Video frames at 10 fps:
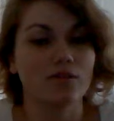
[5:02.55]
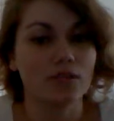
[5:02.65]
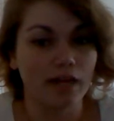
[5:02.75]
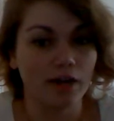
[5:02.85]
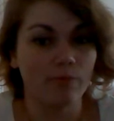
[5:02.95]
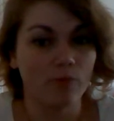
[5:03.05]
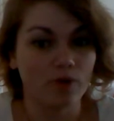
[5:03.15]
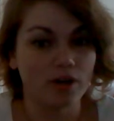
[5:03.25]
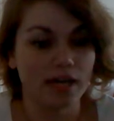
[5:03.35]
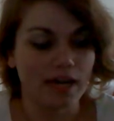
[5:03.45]
tied up in
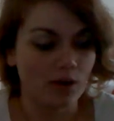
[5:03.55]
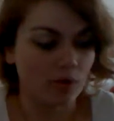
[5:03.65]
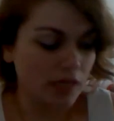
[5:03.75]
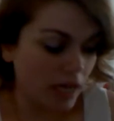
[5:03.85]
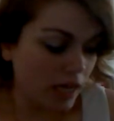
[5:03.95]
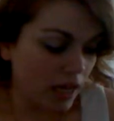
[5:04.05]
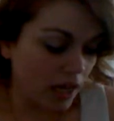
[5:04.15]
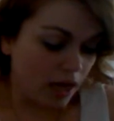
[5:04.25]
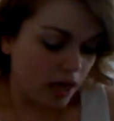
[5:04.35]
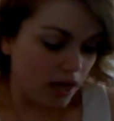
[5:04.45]
working out.
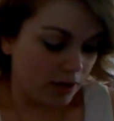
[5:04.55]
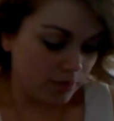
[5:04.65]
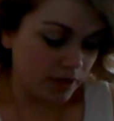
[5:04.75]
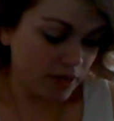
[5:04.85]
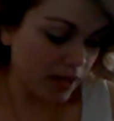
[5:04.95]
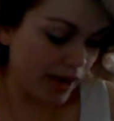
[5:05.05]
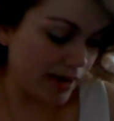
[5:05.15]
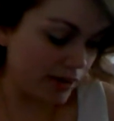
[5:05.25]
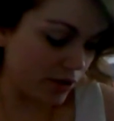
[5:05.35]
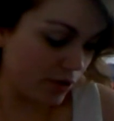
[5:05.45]
And
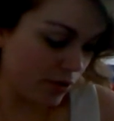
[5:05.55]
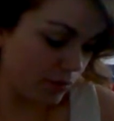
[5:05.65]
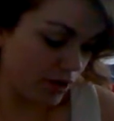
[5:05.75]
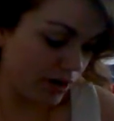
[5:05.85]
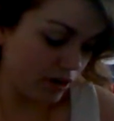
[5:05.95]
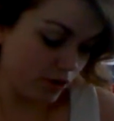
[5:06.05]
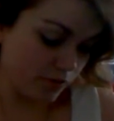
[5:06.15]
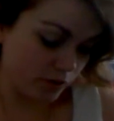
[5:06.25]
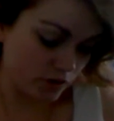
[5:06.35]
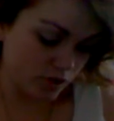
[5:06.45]
I know that when you're
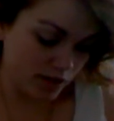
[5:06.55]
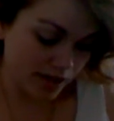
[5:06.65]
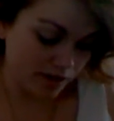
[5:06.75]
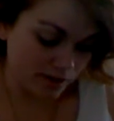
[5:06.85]
first starting out,